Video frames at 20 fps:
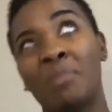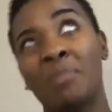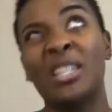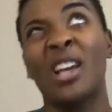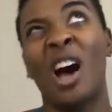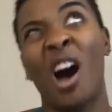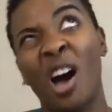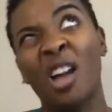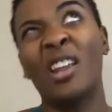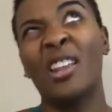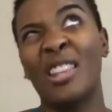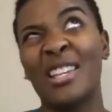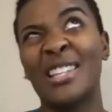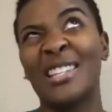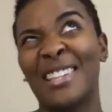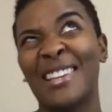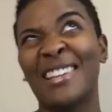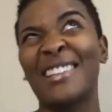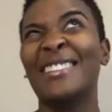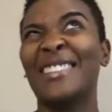It's all of these
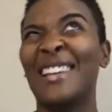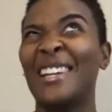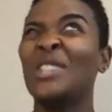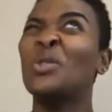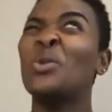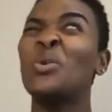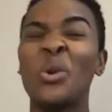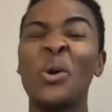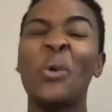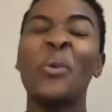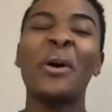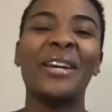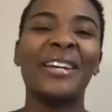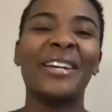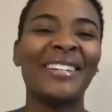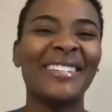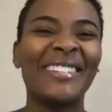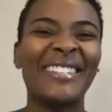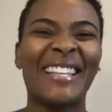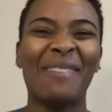things. I do know what it
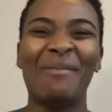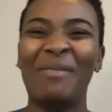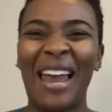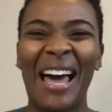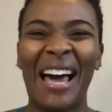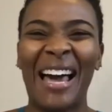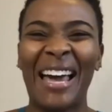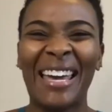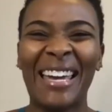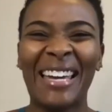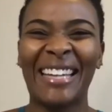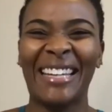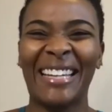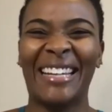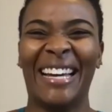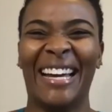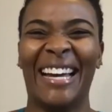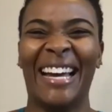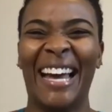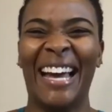is. I'm lying.
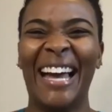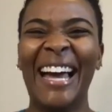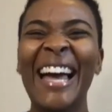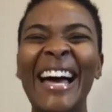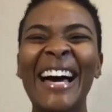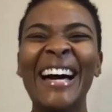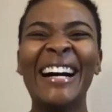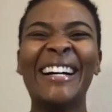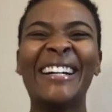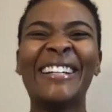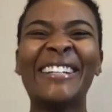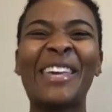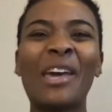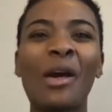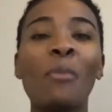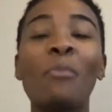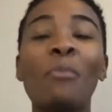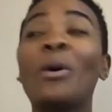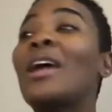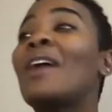
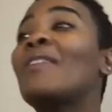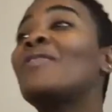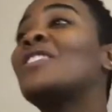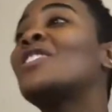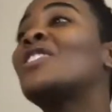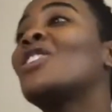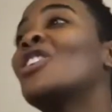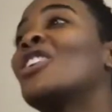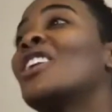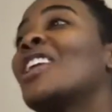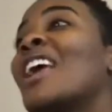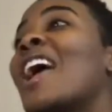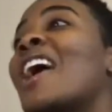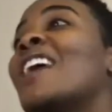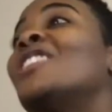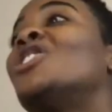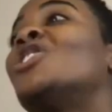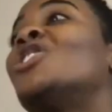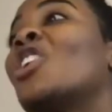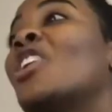Okay, but I've certainly
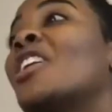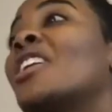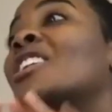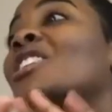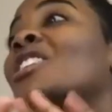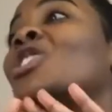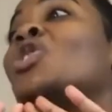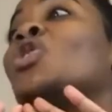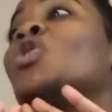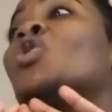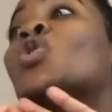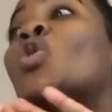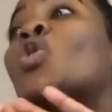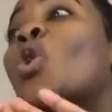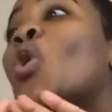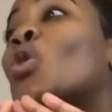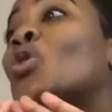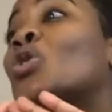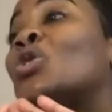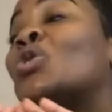enjoyed it
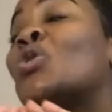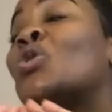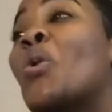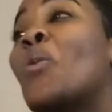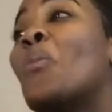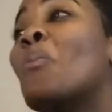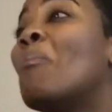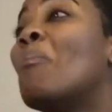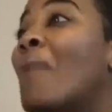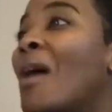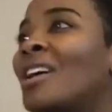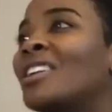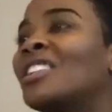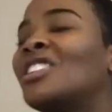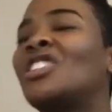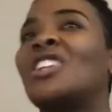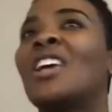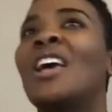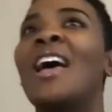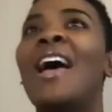so
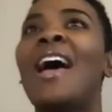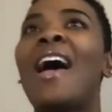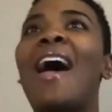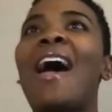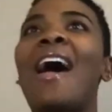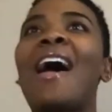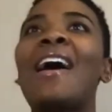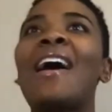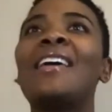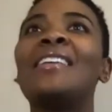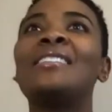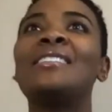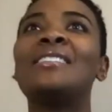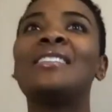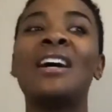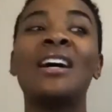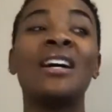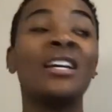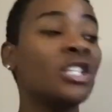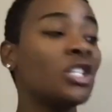much. And
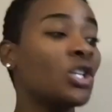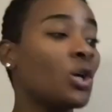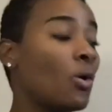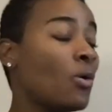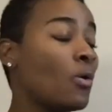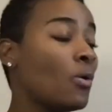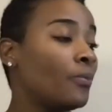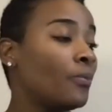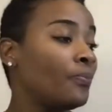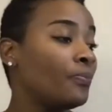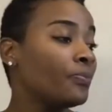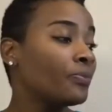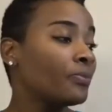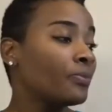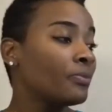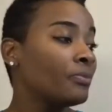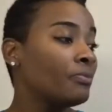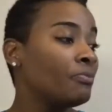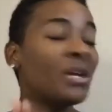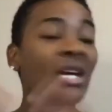so
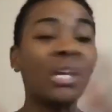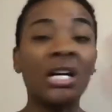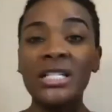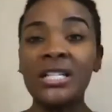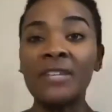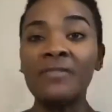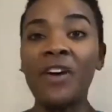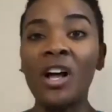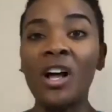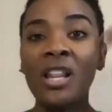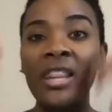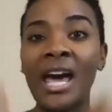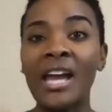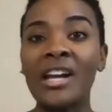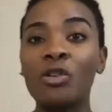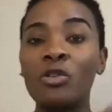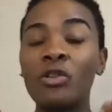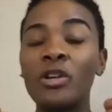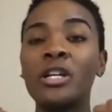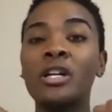because of all of that
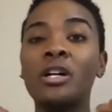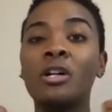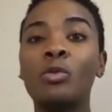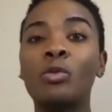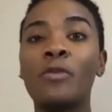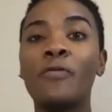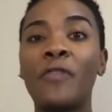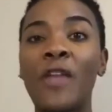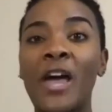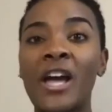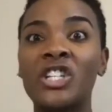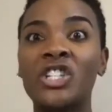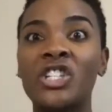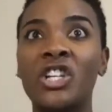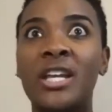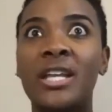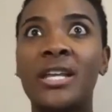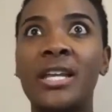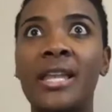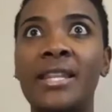critical
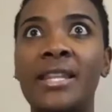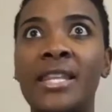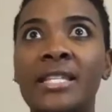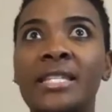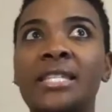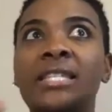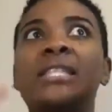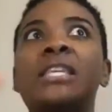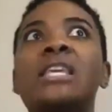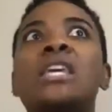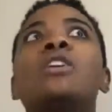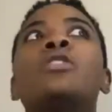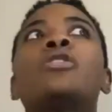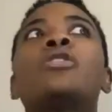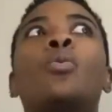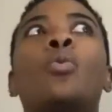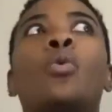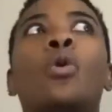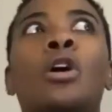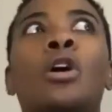reflection and then seeing the
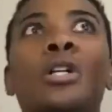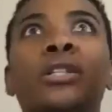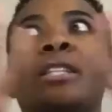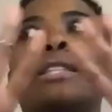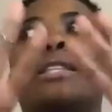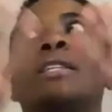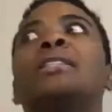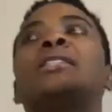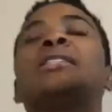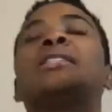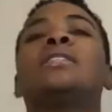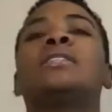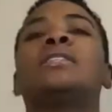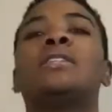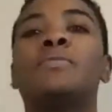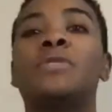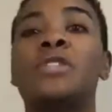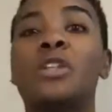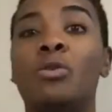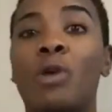world and the
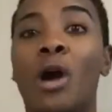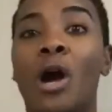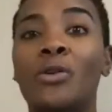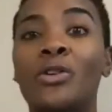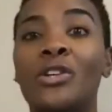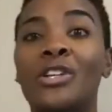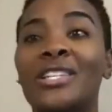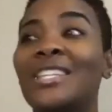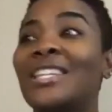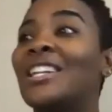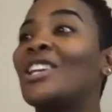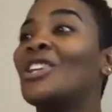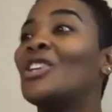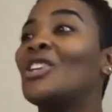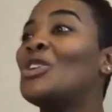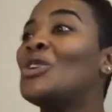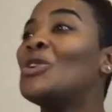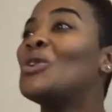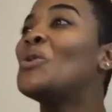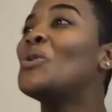systems around us in a
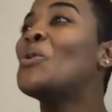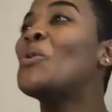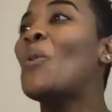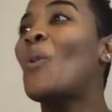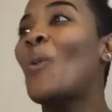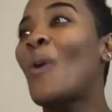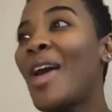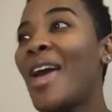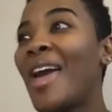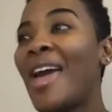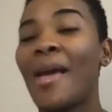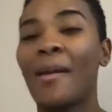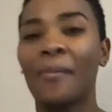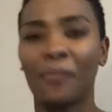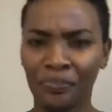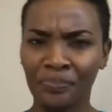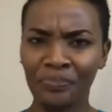new way,